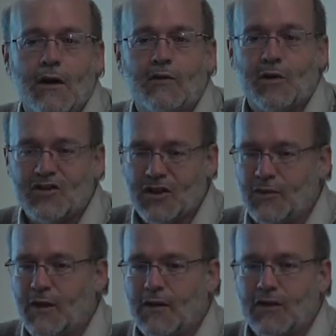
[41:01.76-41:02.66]
especially
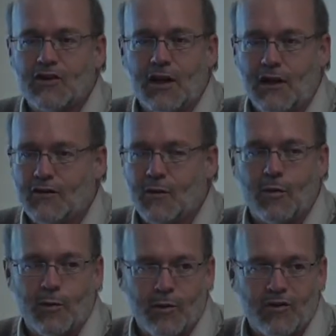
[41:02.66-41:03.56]
if you have an educational
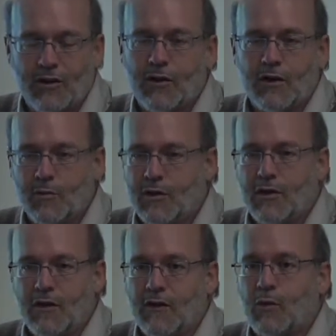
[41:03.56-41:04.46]
purpose in your
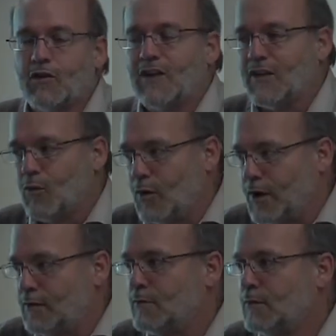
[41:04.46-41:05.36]
community that works. That's
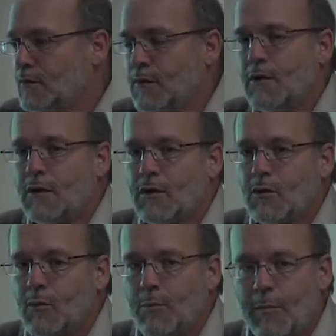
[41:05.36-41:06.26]
one
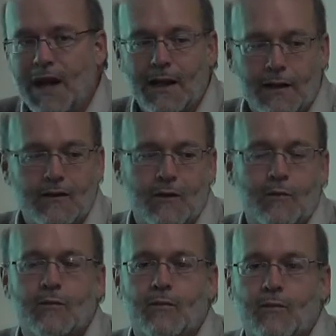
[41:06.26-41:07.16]

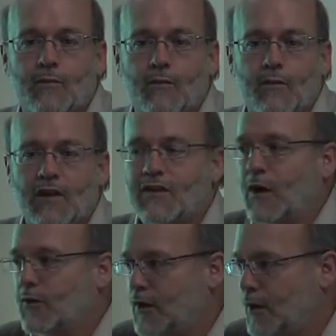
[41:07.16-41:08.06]
mechanism that's
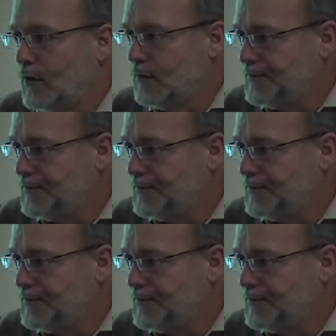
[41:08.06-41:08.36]
out there.